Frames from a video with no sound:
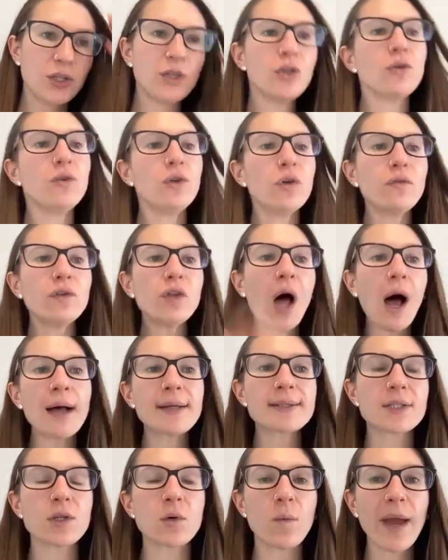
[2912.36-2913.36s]
you've
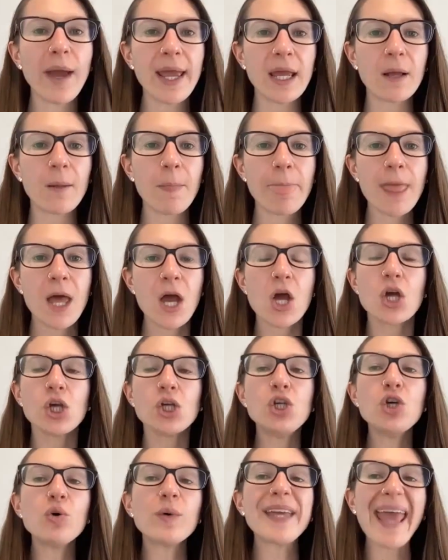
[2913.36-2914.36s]
lost the weight,
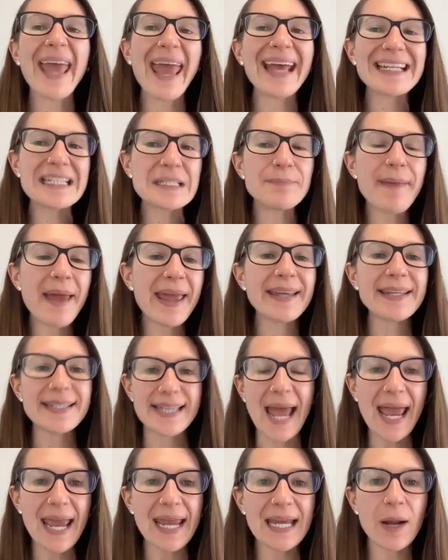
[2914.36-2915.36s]
you can't
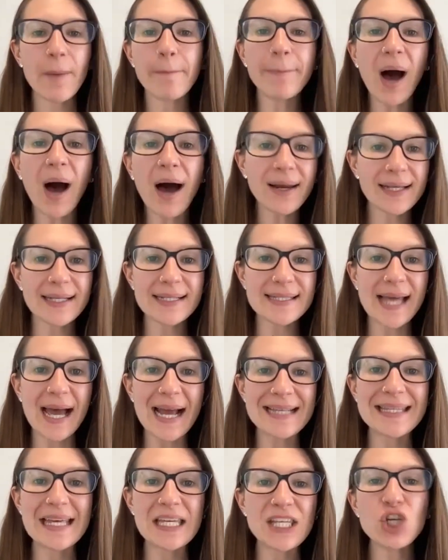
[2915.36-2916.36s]
maintain a body
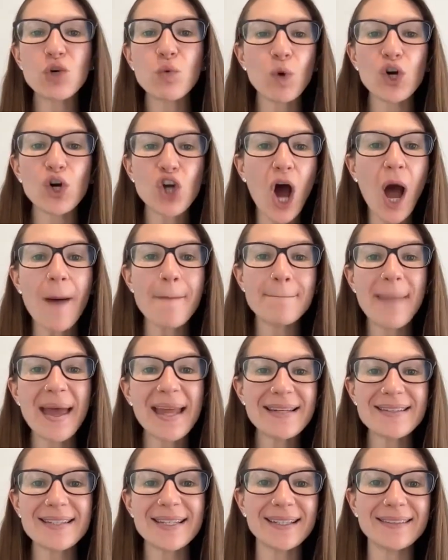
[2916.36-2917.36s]
size that you were not
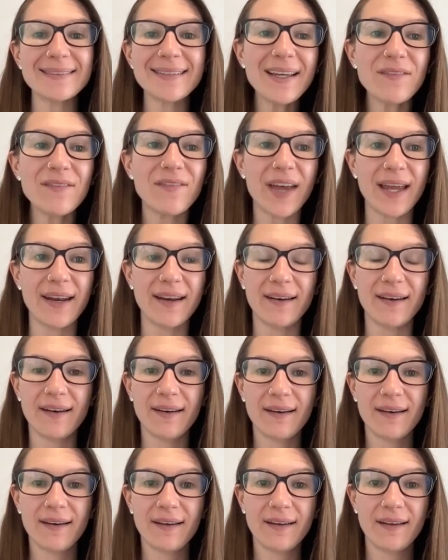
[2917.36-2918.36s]
meant to live in.
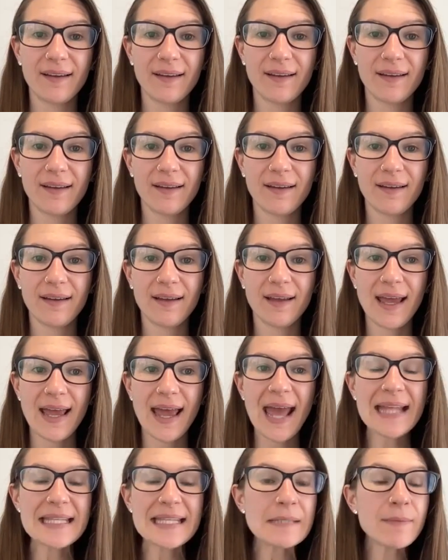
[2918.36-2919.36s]

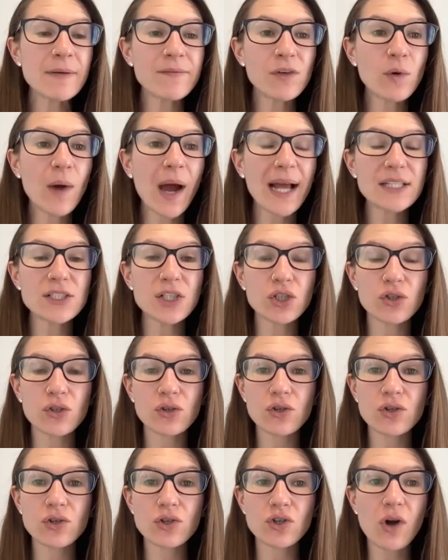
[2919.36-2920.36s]
And some of you guys are
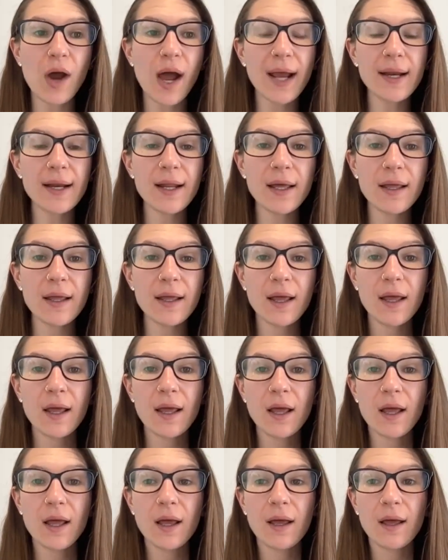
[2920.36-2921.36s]
trying to
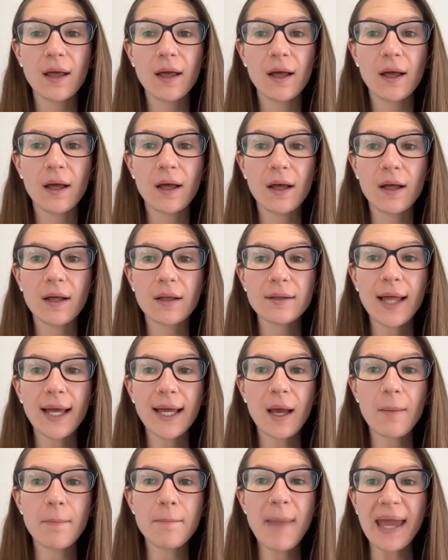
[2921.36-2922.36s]

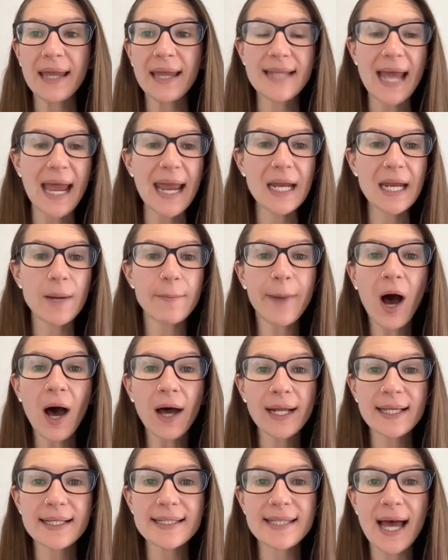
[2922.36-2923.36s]
maintain a
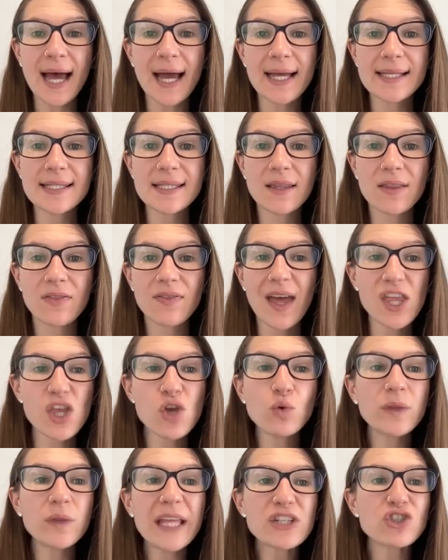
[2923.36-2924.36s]
body size that
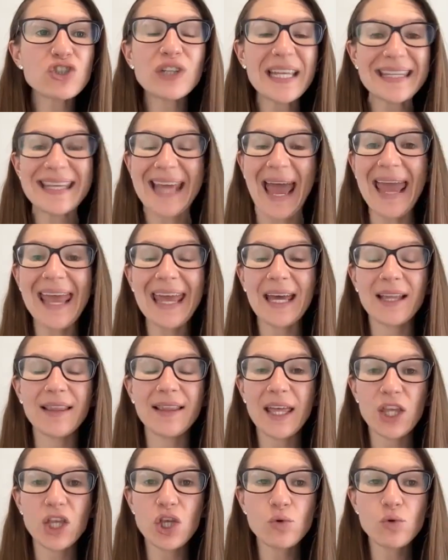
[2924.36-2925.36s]
you literally can't,
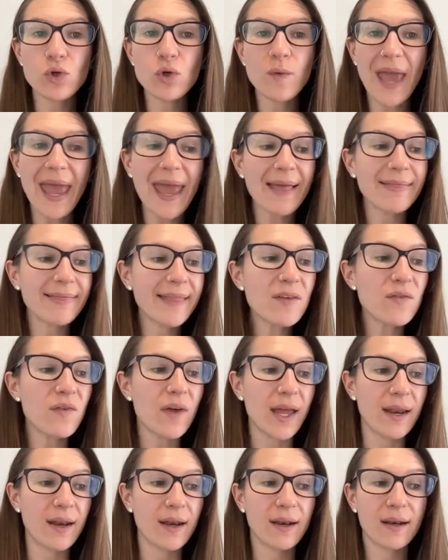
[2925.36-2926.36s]
you can't live
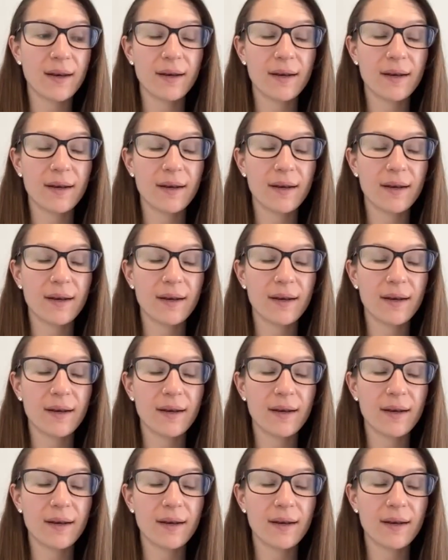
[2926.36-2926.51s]
in.